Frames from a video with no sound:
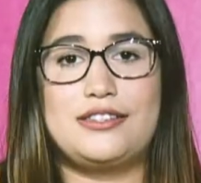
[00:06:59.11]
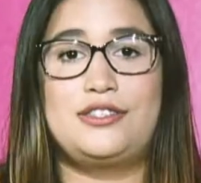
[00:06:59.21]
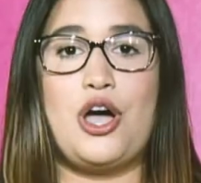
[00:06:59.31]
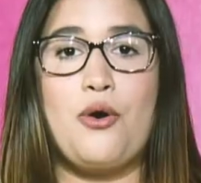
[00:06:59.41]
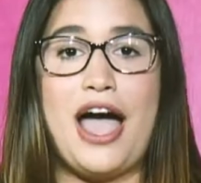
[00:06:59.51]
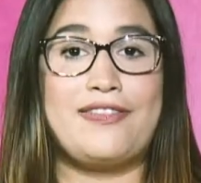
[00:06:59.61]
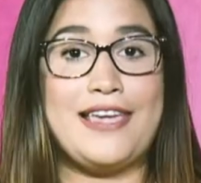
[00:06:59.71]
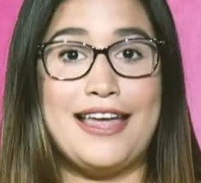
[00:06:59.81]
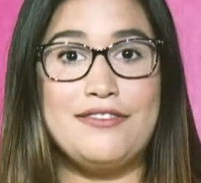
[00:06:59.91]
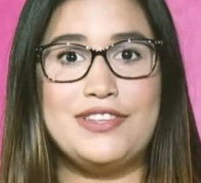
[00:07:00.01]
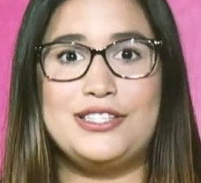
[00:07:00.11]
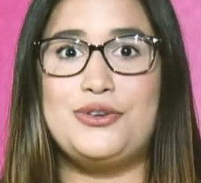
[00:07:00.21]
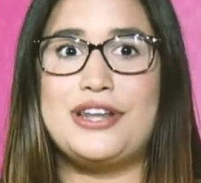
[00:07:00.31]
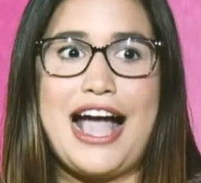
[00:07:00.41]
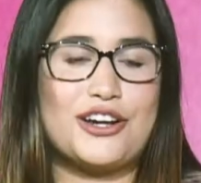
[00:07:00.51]
So at the end of this,
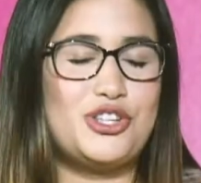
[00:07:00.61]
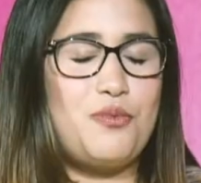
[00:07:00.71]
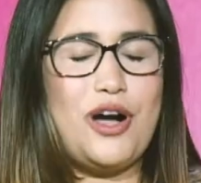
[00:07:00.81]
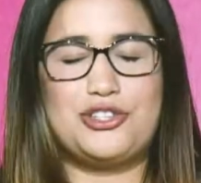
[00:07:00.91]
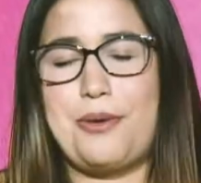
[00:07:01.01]
you can actually watch a